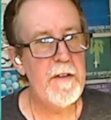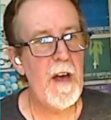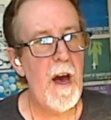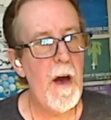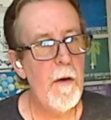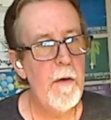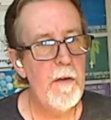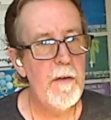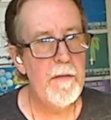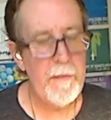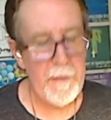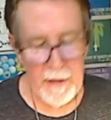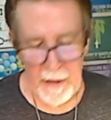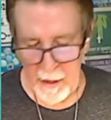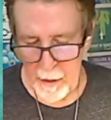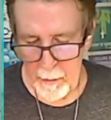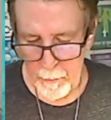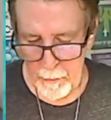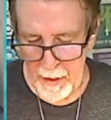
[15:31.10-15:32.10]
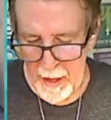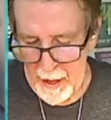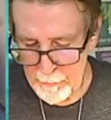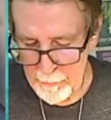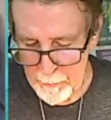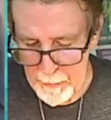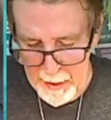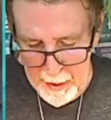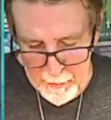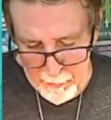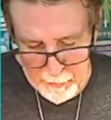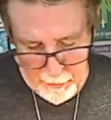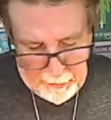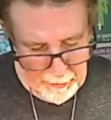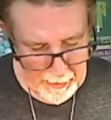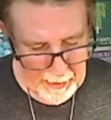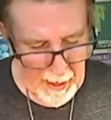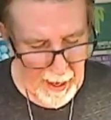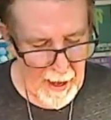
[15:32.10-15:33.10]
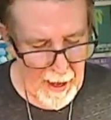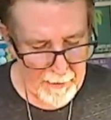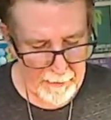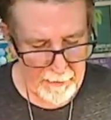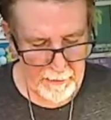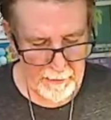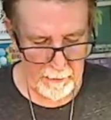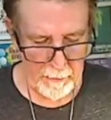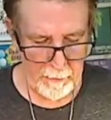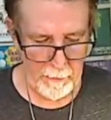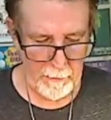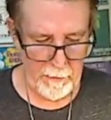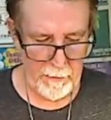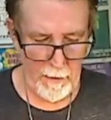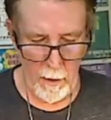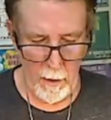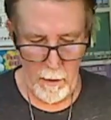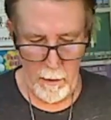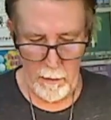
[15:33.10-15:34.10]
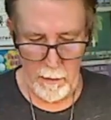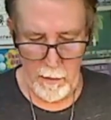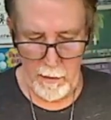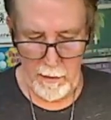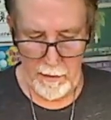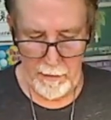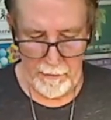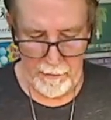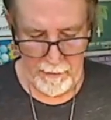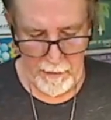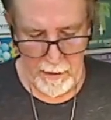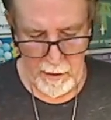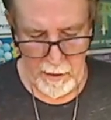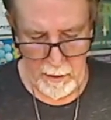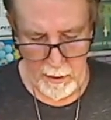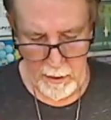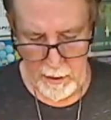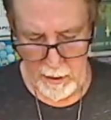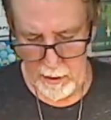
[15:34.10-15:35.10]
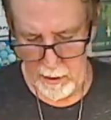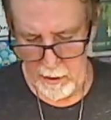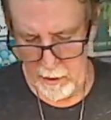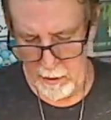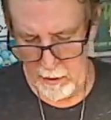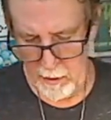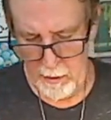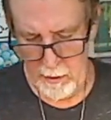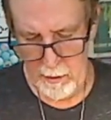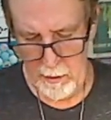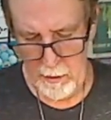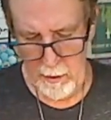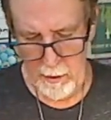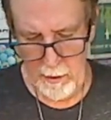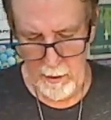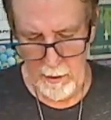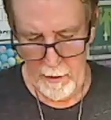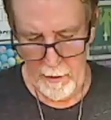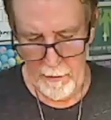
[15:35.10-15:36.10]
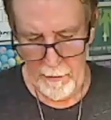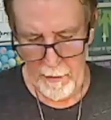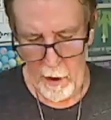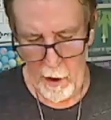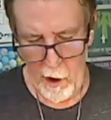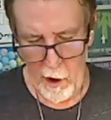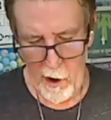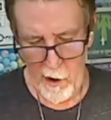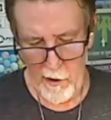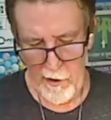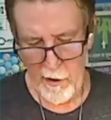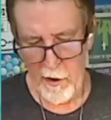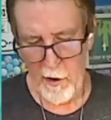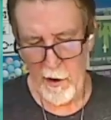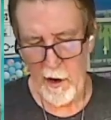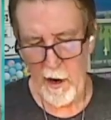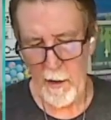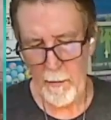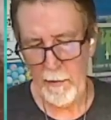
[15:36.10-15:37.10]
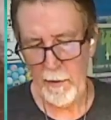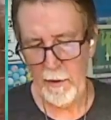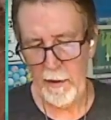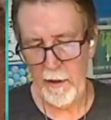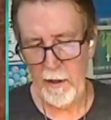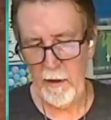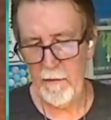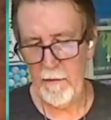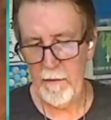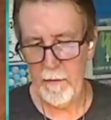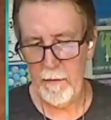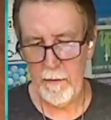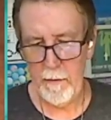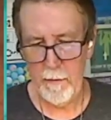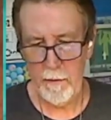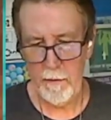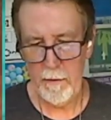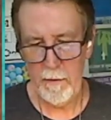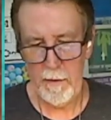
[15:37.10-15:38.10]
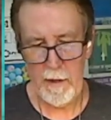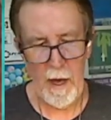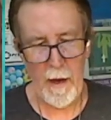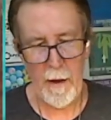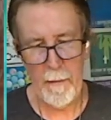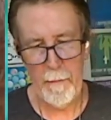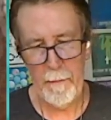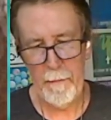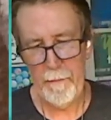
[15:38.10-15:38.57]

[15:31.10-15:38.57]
out of the blast pattern of the cats. So you can see the hardener, I believe. Yeah.